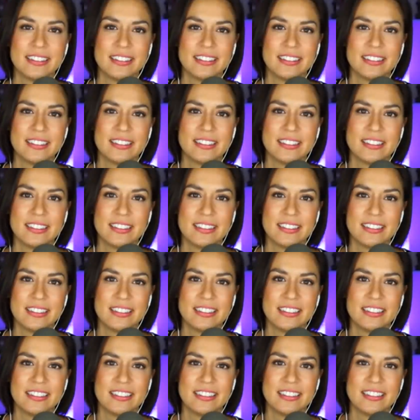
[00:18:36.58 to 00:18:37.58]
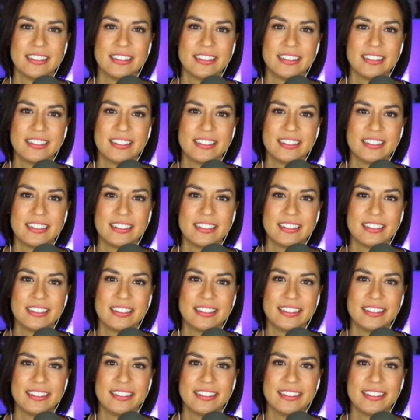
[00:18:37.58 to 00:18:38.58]

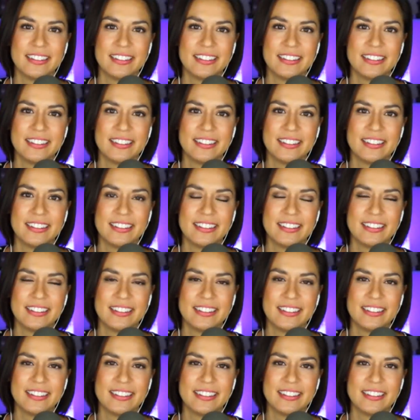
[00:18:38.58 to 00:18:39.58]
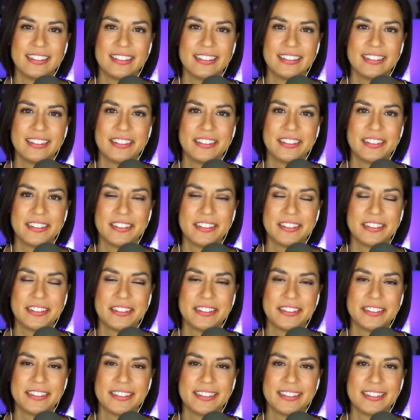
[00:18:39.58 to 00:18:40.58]

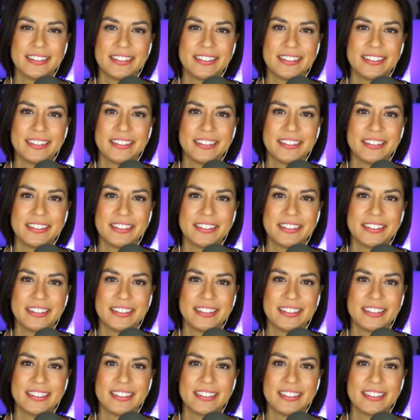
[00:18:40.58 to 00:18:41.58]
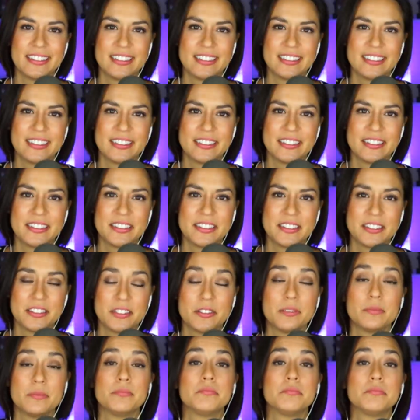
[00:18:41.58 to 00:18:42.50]
(silent)